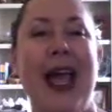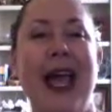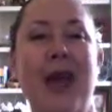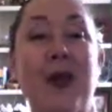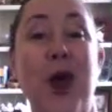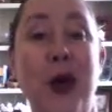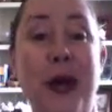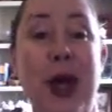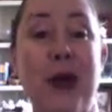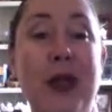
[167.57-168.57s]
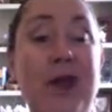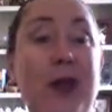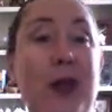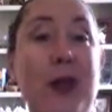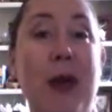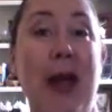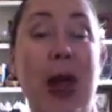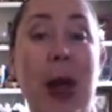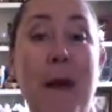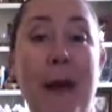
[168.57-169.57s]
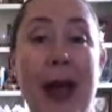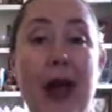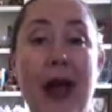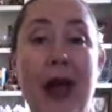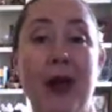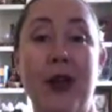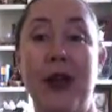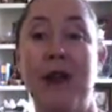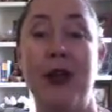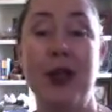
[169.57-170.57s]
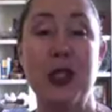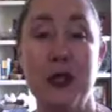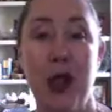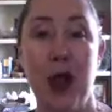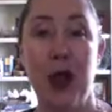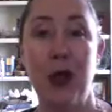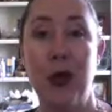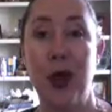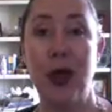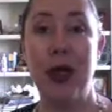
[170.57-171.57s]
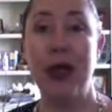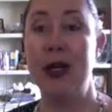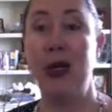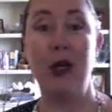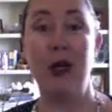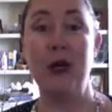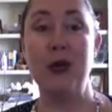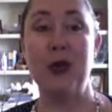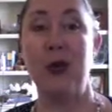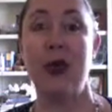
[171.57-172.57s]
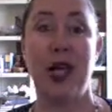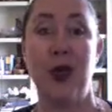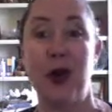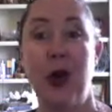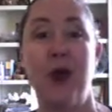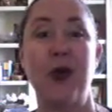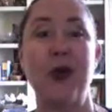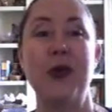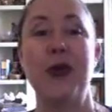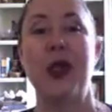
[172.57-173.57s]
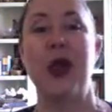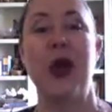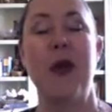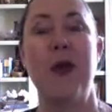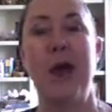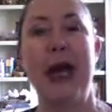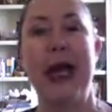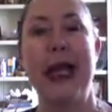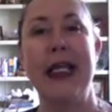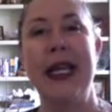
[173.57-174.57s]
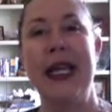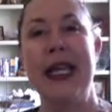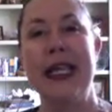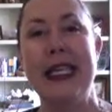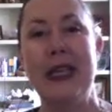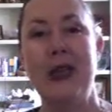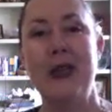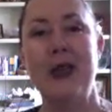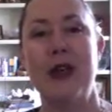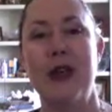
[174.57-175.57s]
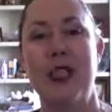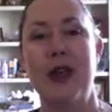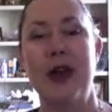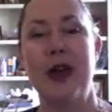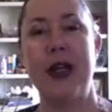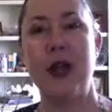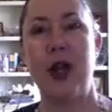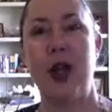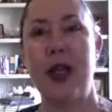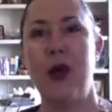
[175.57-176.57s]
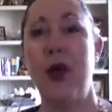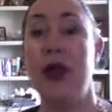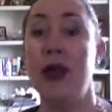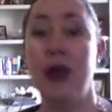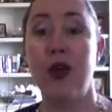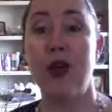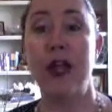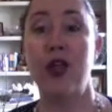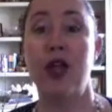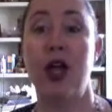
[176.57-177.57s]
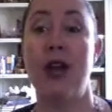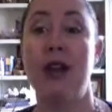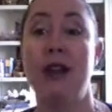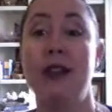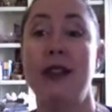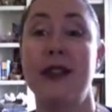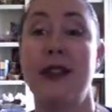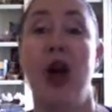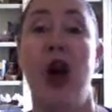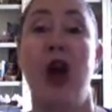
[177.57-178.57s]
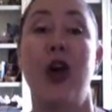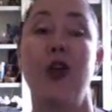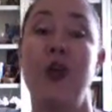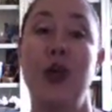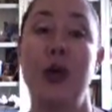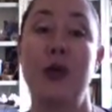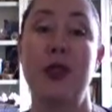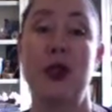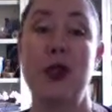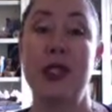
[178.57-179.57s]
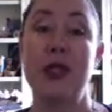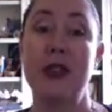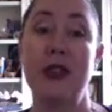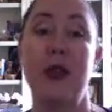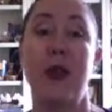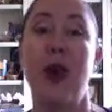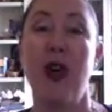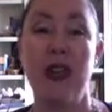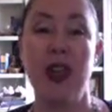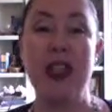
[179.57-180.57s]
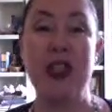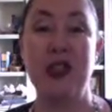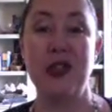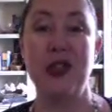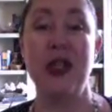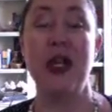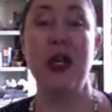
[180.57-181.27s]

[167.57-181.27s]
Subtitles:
And Ricardo and I believe that with my background of small town Oklahoma roots, and our combined years of experience working with international audiences on cruise ships, that our skill sets are perfectly suited